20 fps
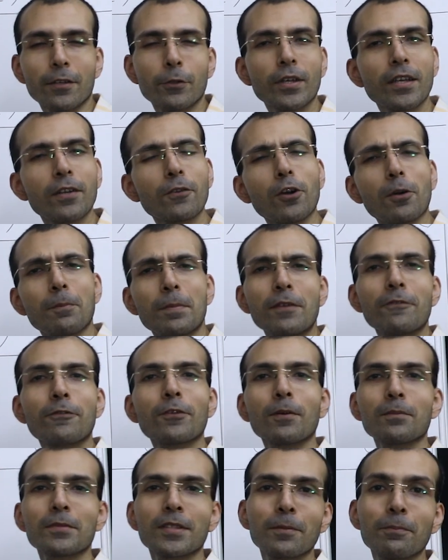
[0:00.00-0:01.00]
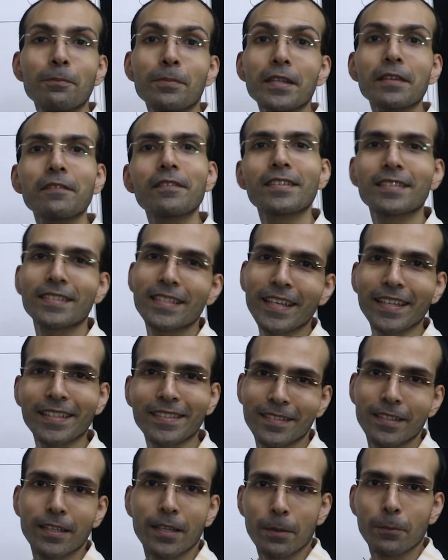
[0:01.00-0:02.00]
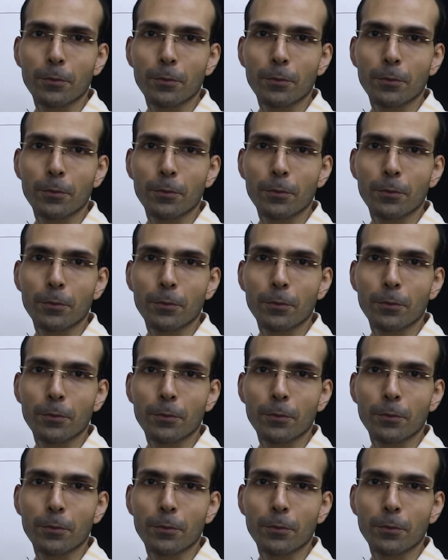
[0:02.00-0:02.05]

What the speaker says: You can copy from the previous x